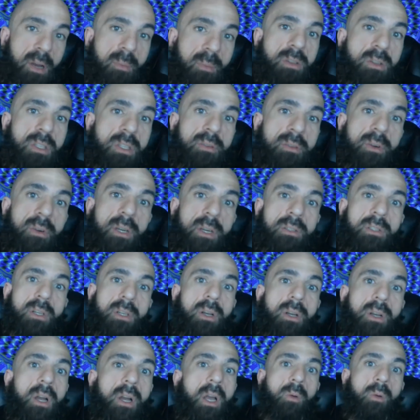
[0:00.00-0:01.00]
Most of us
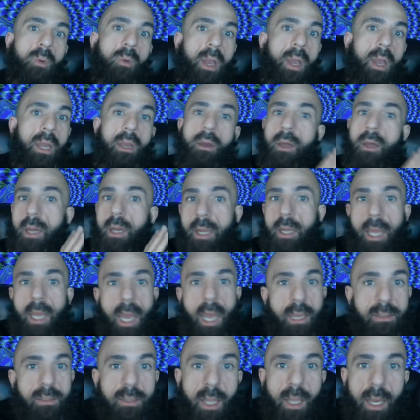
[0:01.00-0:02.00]
are waiting on a
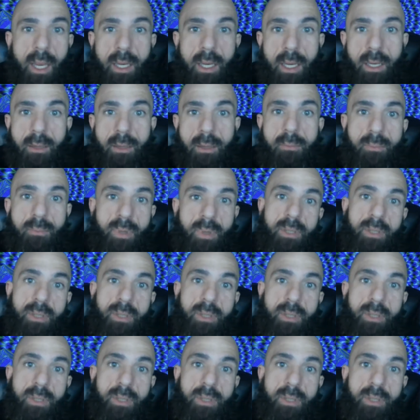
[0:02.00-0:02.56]
gaslighting